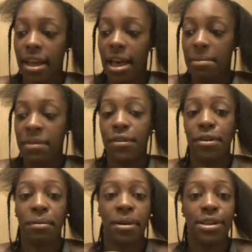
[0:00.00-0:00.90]
If you
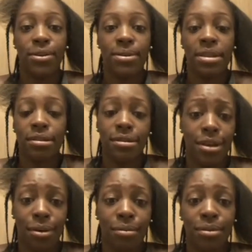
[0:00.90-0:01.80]
don't want to use this,
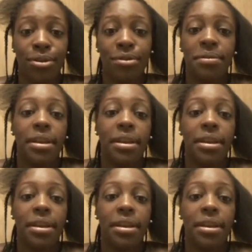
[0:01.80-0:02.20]
don't use